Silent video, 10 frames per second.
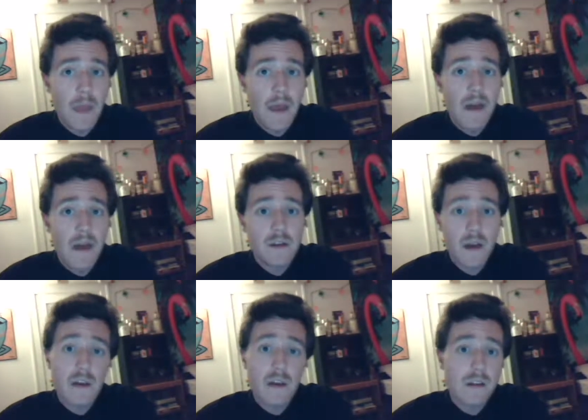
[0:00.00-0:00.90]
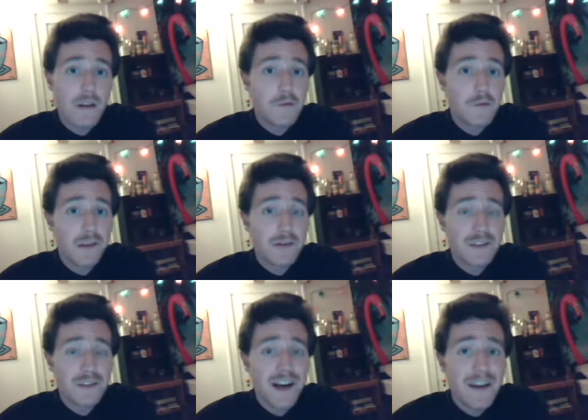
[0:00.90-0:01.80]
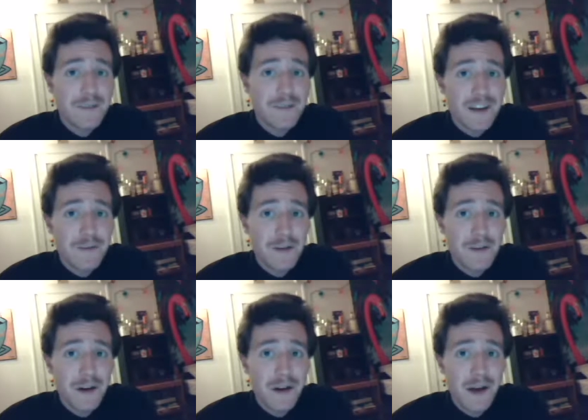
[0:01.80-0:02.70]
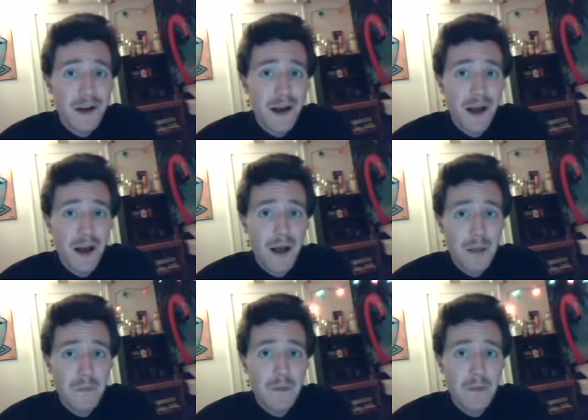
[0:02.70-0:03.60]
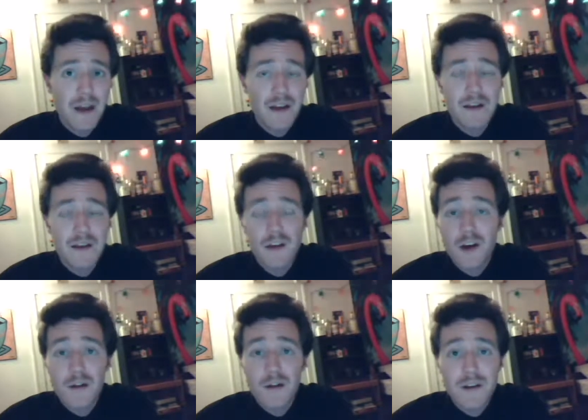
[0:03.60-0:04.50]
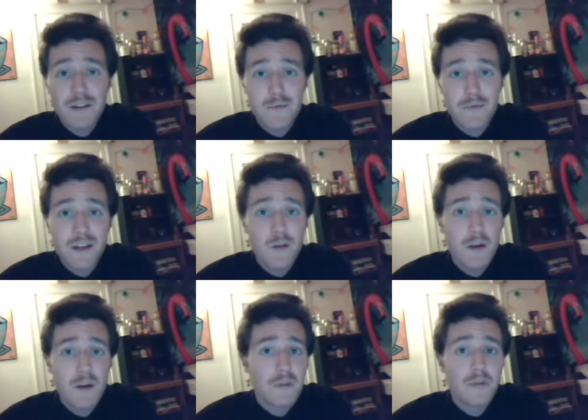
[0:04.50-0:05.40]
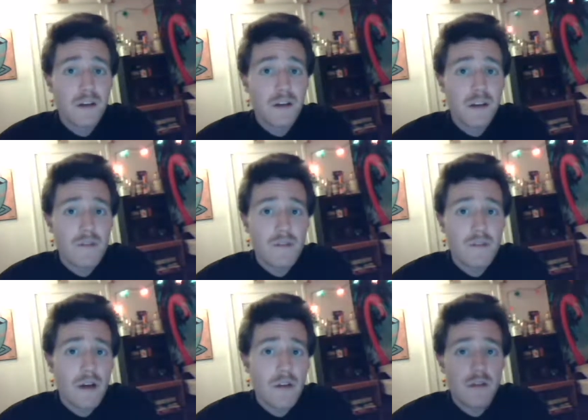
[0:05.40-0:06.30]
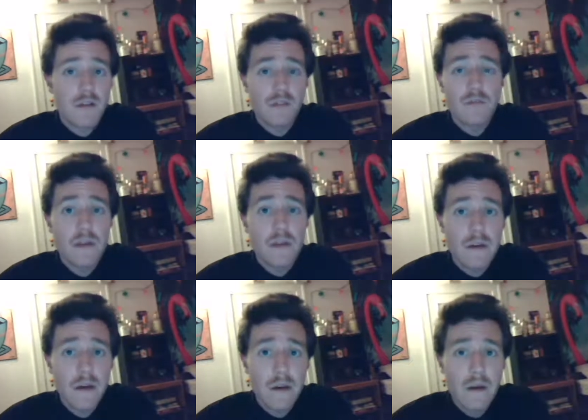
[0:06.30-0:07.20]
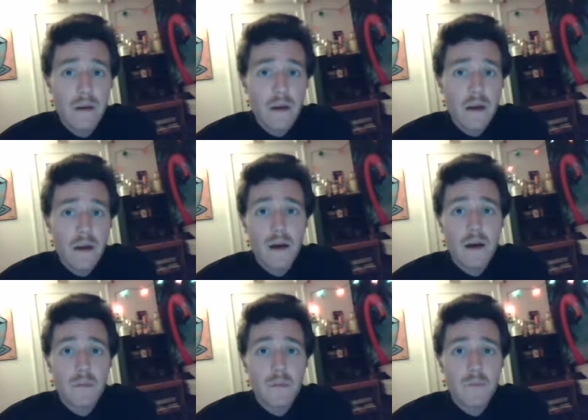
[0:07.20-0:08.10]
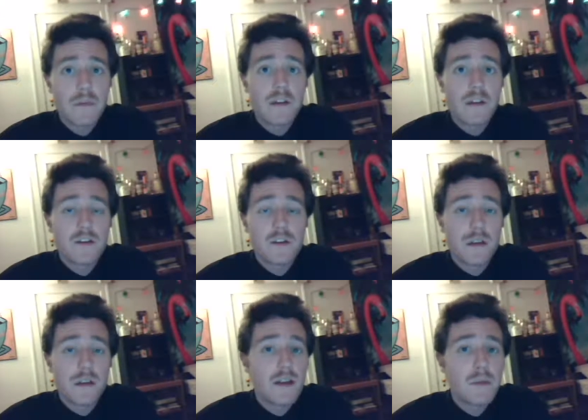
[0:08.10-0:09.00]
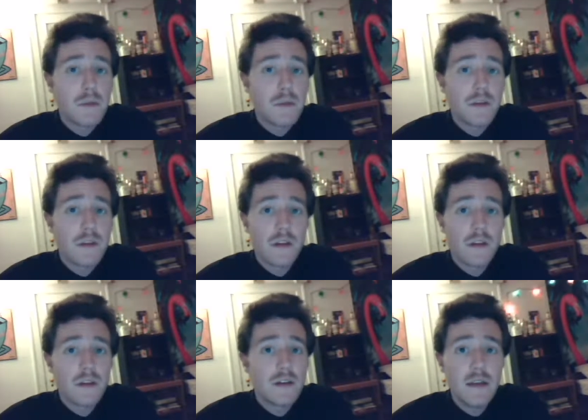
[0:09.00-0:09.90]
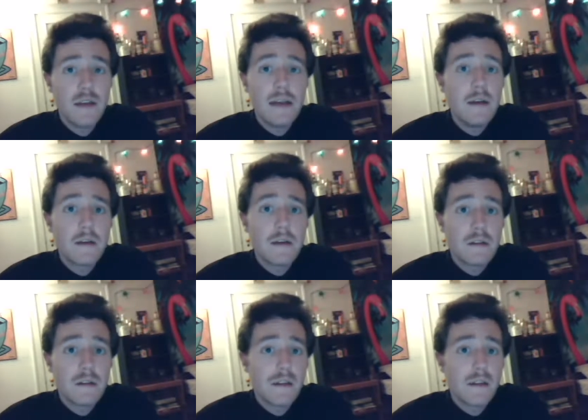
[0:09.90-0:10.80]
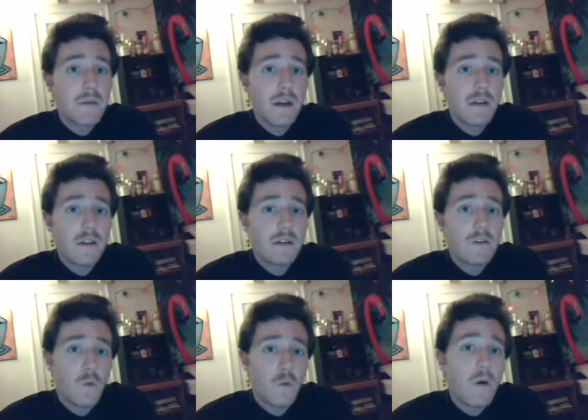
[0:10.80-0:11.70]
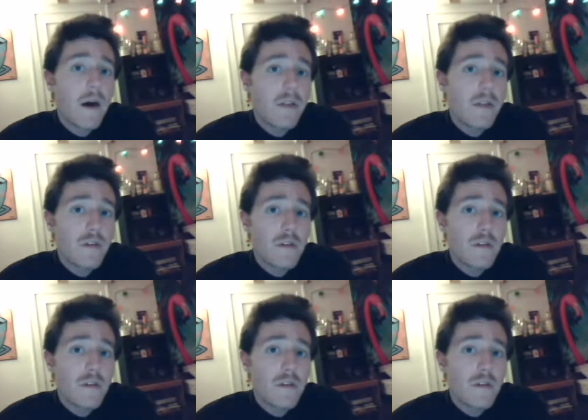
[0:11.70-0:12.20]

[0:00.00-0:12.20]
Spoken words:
And yes, I wore a suit and tie every day to work. But no, I didn't really want to be working 75 hours a week, essentially selling people things they didn't need and in some cases didn't want.